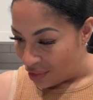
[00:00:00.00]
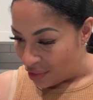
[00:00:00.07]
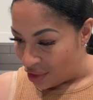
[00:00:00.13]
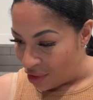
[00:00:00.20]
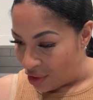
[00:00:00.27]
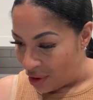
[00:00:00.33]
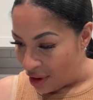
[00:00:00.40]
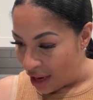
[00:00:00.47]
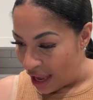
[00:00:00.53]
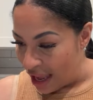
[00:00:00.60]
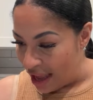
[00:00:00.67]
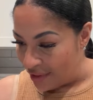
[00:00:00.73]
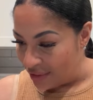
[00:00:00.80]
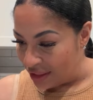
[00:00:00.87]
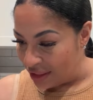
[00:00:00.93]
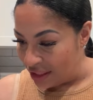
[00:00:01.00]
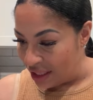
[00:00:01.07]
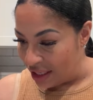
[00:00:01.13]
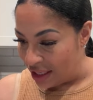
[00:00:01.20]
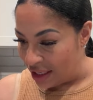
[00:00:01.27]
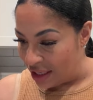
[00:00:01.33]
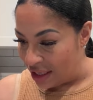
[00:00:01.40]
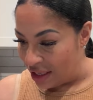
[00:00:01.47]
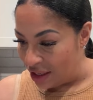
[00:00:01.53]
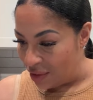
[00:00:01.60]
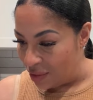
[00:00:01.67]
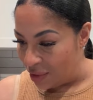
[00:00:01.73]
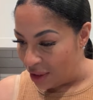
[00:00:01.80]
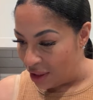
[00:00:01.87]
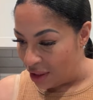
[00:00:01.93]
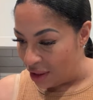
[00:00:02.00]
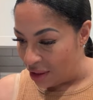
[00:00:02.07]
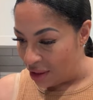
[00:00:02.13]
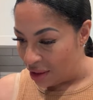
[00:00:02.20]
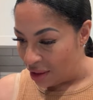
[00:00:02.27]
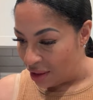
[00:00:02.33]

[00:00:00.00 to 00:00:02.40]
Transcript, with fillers: Girl, I haven't seen anyone